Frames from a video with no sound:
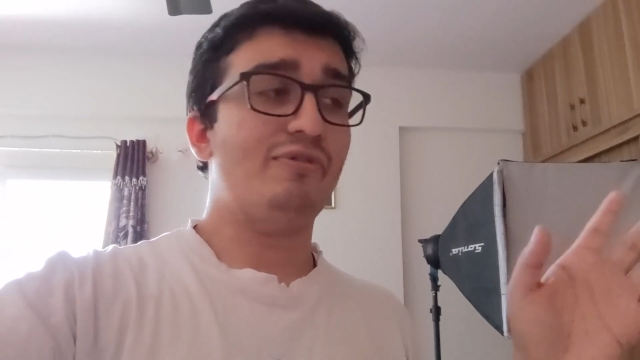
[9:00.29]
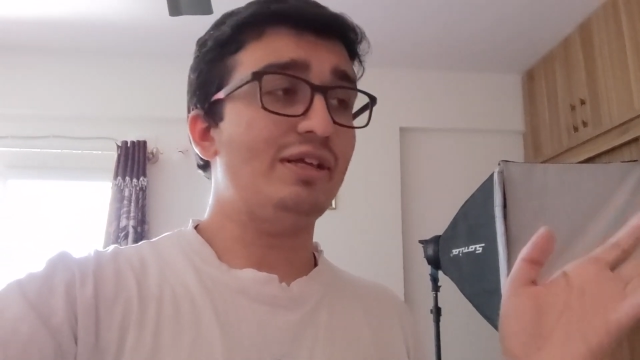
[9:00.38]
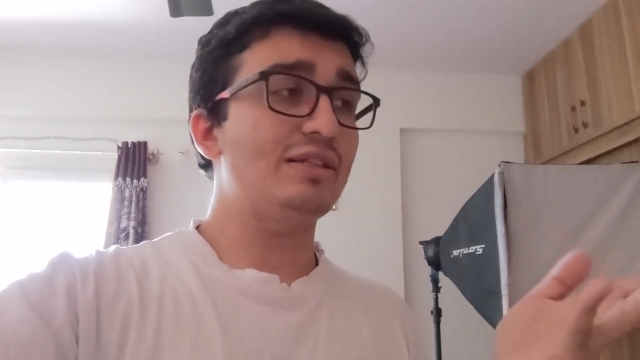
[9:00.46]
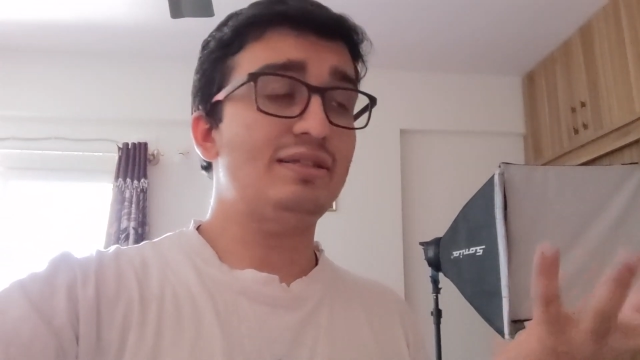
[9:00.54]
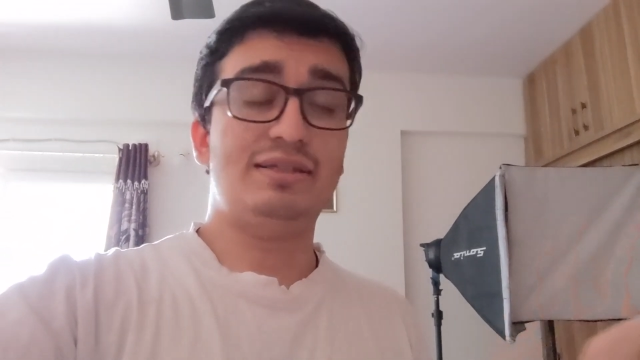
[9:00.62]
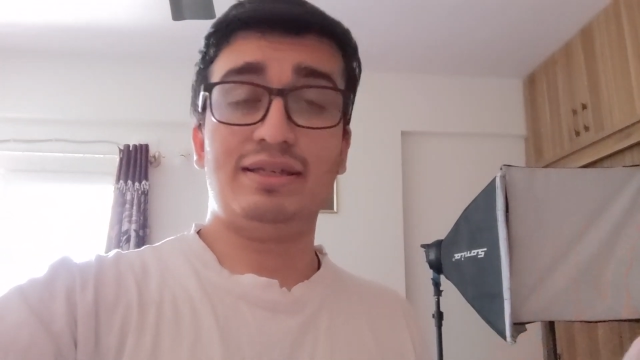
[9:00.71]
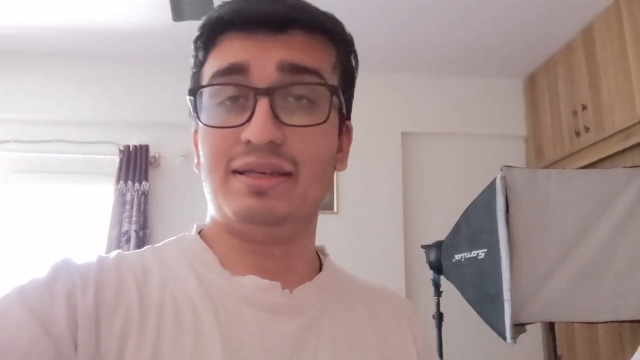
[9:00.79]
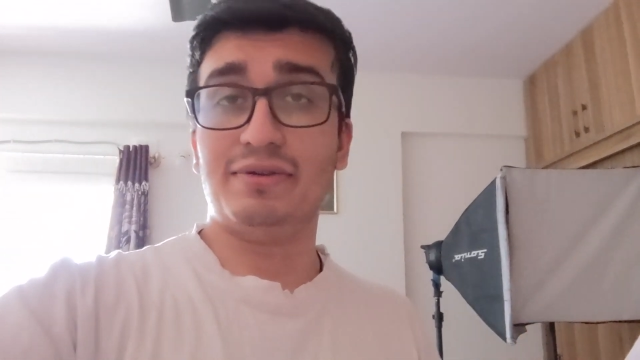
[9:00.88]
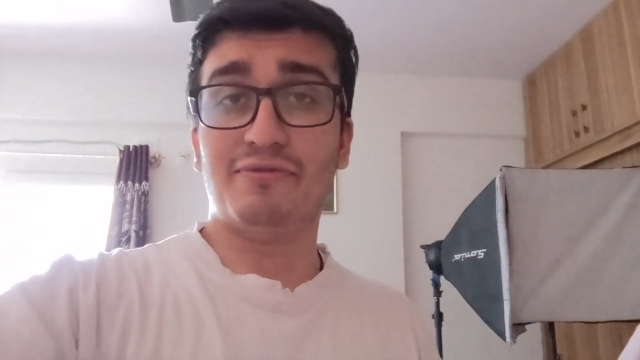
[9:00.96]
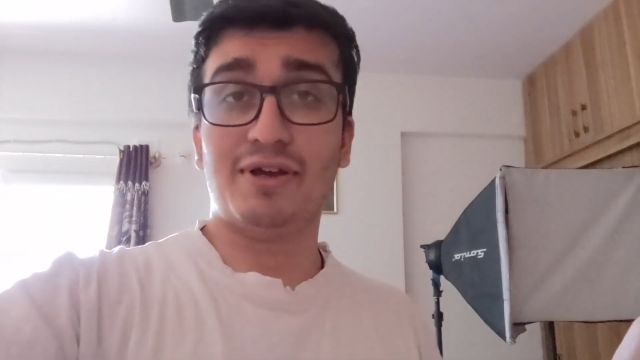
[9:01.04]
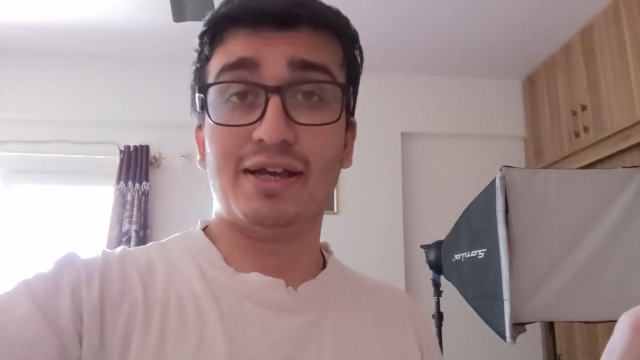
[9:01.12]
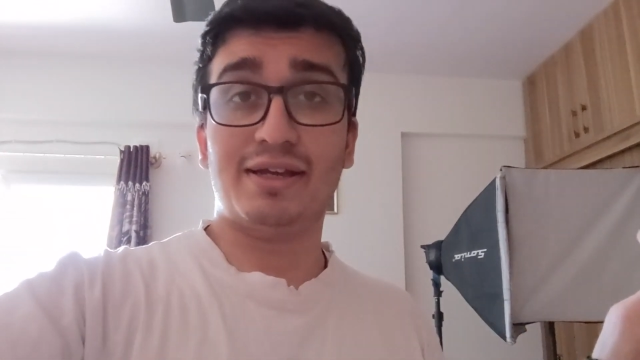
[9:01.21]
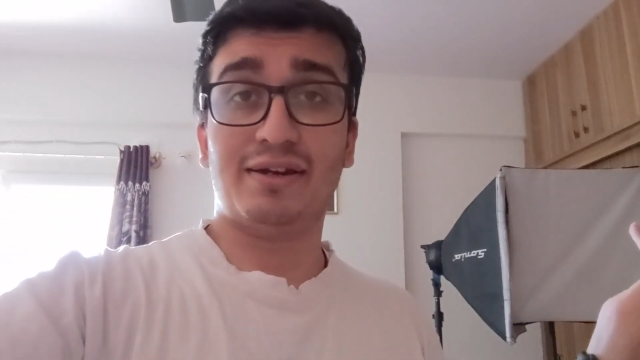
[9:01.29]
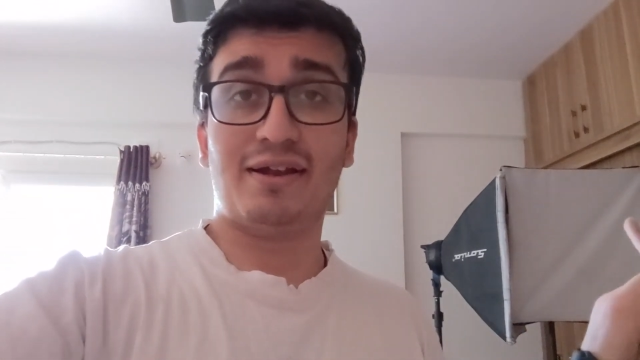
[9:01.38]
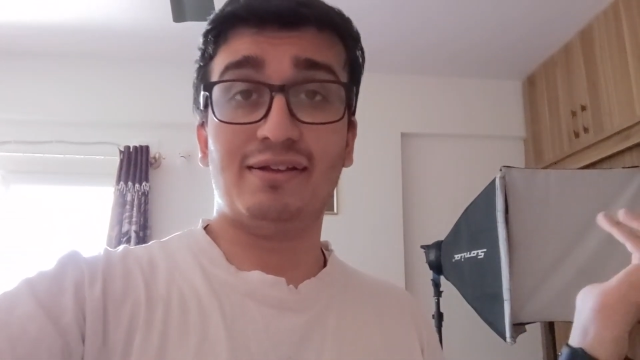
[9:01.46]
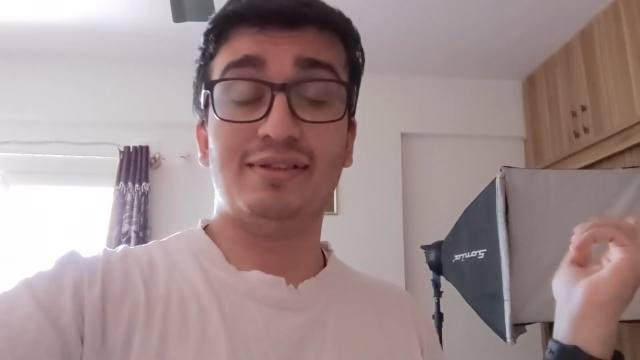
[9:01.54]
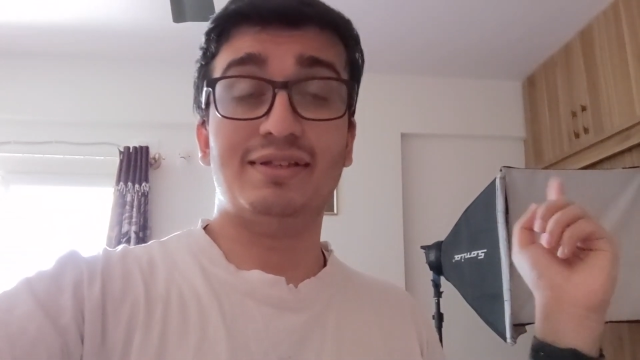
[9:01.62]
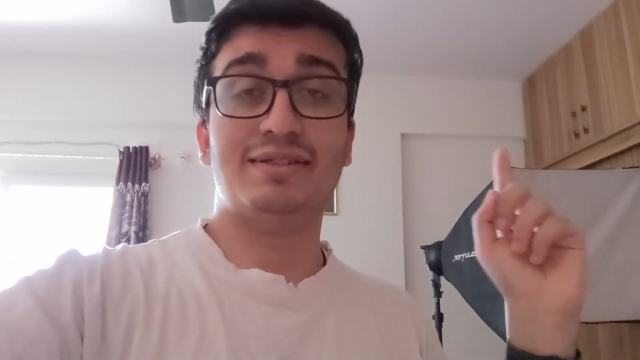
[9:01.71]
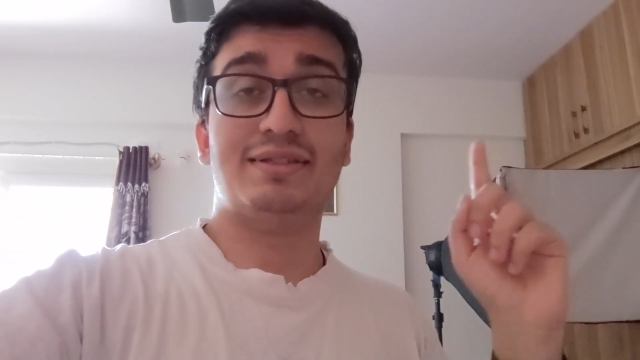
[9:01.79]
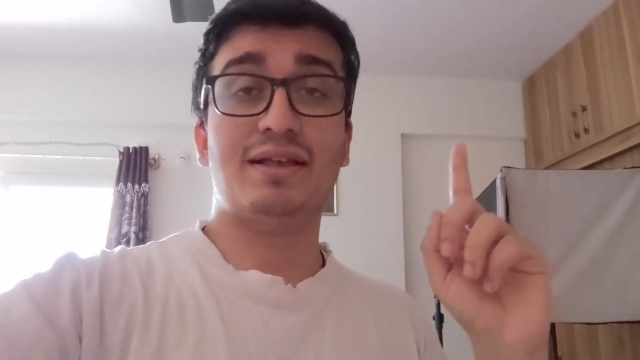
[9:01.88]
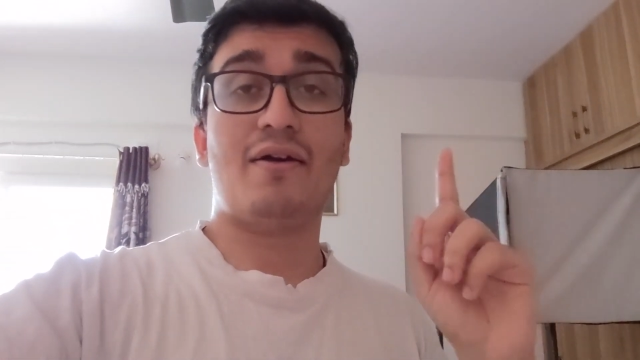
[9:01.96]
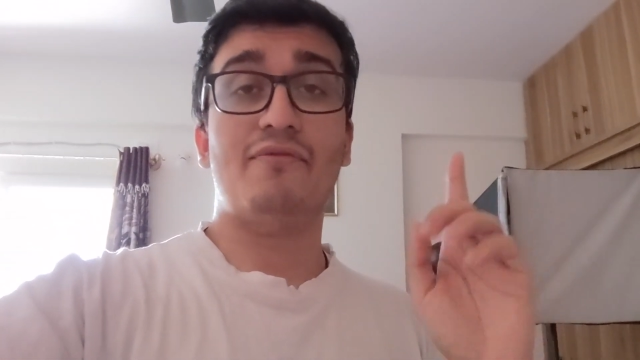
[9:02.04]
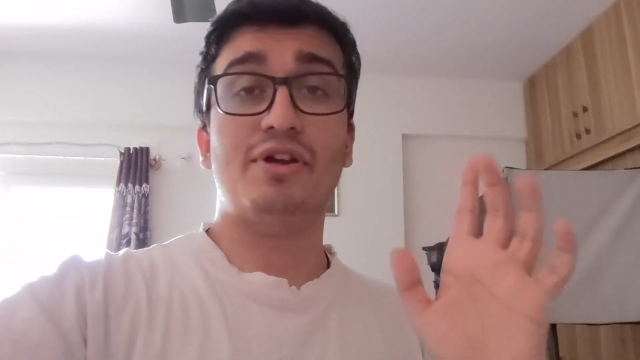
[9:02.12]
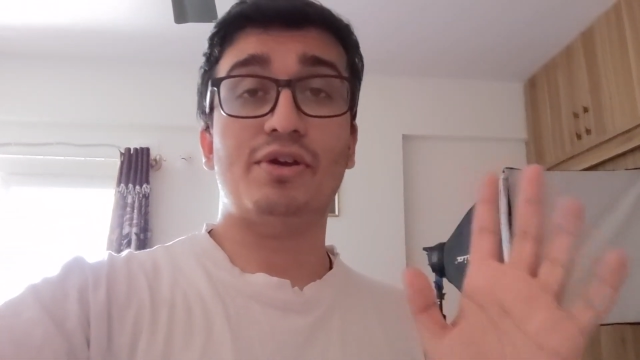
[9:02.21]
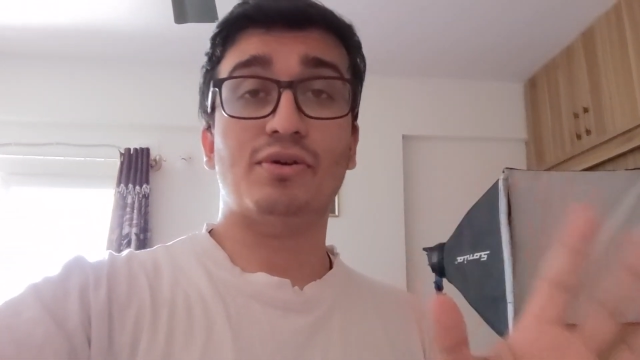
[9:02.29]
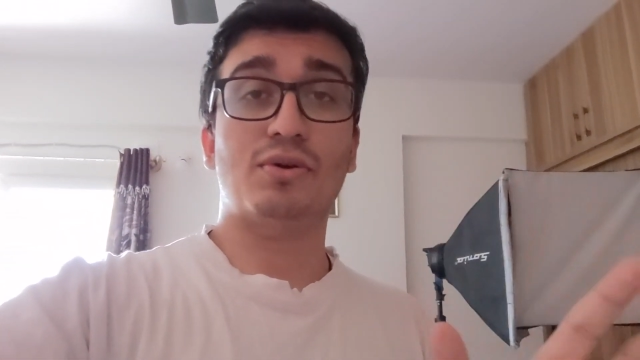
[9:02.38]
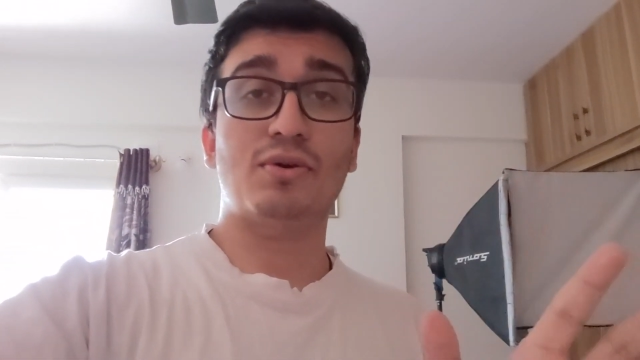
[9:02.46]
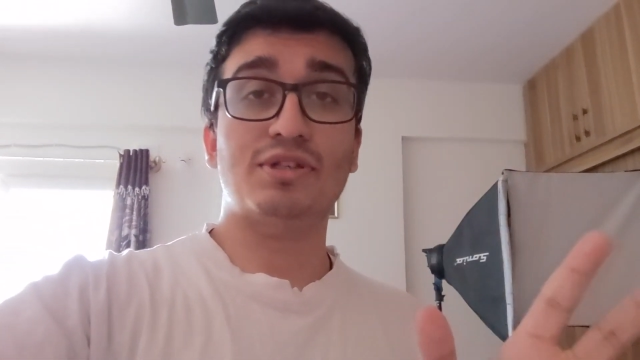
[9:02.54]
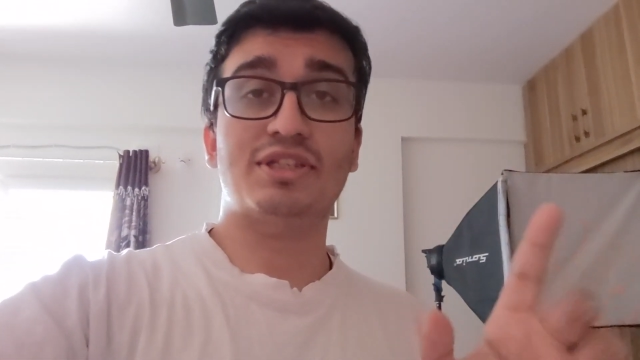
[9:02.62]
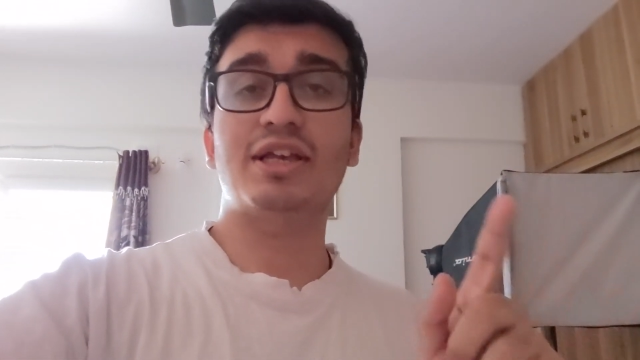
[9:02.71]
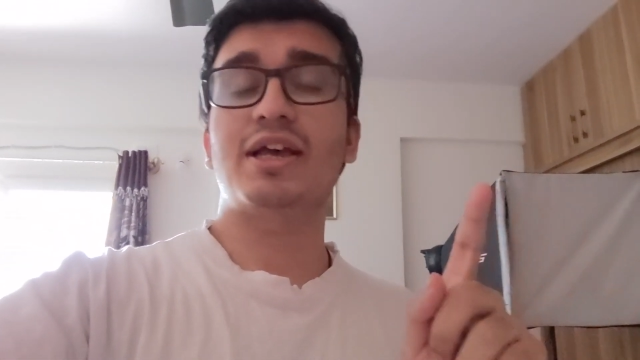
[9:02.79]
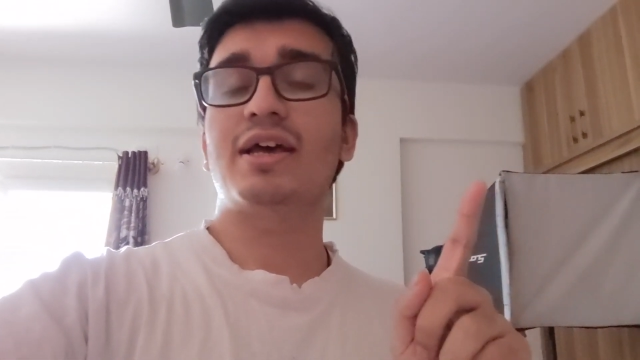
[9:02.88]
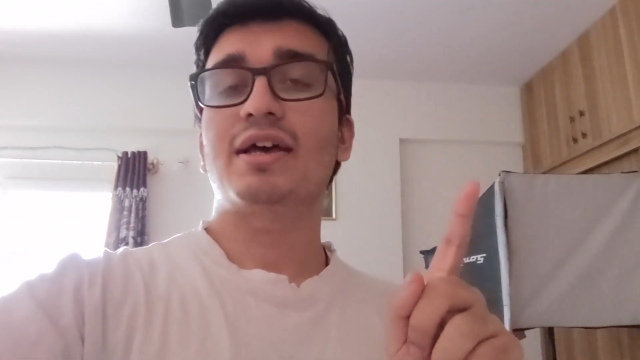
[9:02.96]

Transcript: we'll see where this video goes.